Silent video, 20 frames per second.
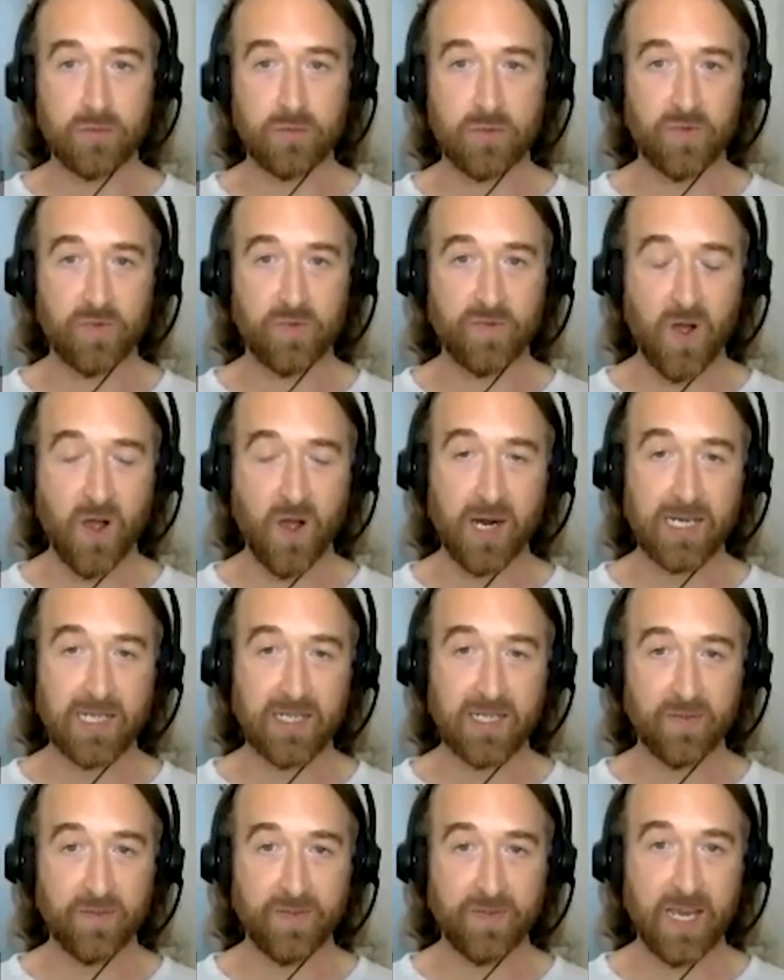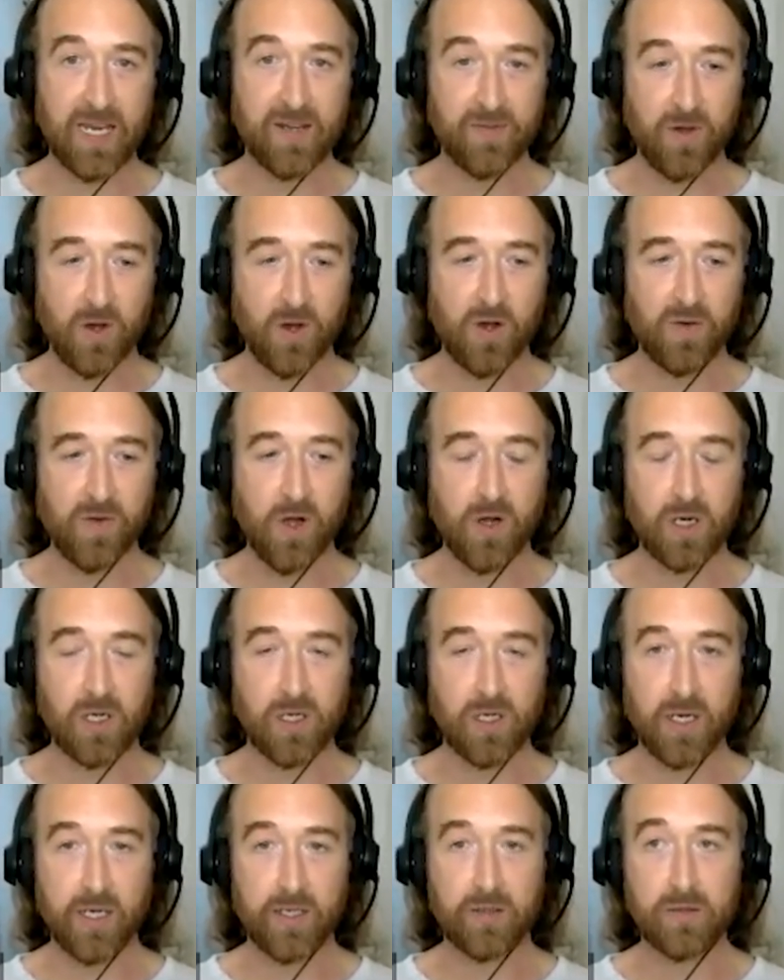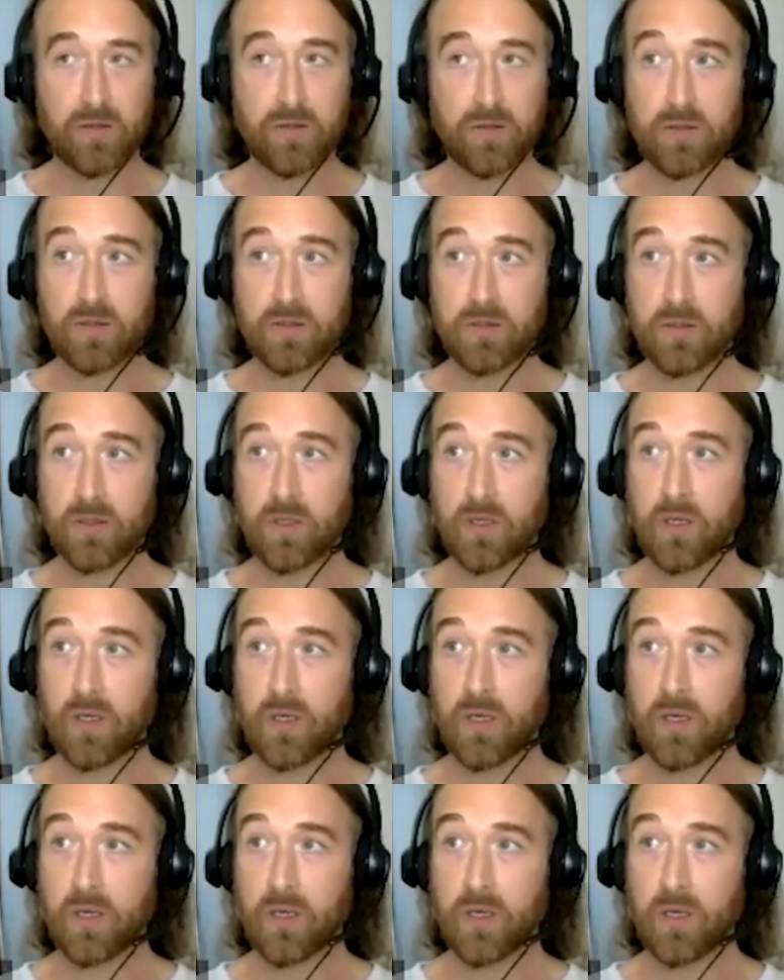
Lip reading: to find in favor of our clients.